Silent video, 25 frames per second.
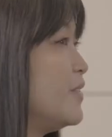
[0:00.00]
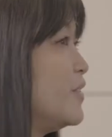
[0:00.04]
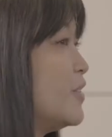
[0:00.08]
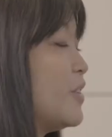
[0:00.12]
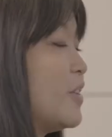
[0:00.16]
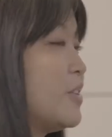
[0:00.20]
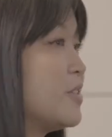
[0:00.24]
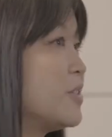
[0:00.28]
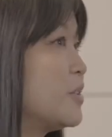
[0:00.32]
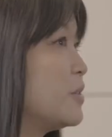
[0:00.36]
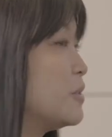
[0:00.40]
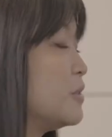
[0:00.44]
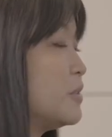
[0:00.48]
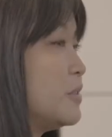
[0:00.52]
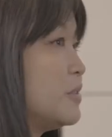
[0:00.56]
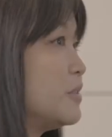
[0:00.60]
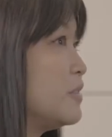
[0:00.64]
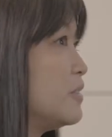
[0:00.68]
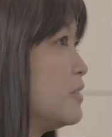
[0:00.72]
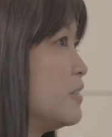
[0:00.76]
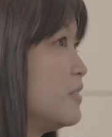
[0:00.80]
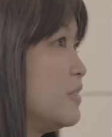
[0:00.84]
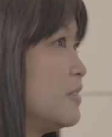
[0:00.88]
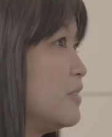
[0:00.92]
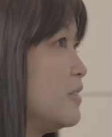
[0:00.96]
Not
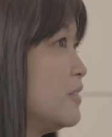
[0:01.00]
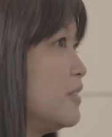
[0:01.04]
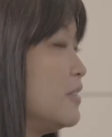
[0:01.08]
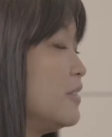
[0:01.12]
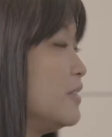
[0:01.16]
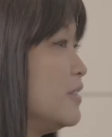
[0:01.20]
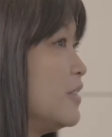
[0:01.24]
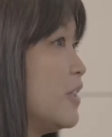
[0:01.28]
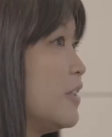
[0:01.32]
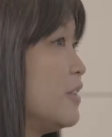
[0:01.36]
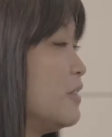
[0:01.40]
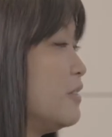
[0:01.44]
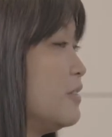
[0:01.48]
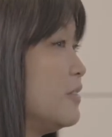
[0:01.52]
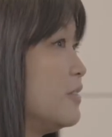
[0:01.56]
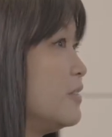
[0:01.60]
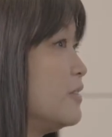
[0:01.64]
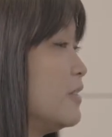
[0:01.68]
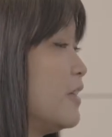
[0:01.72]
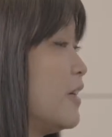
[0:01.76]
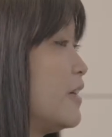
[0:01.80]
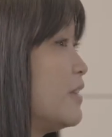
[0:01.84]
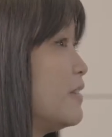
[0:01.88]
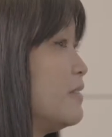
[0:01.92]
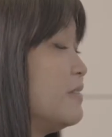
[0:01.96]
at all.
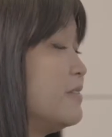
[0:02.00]
No.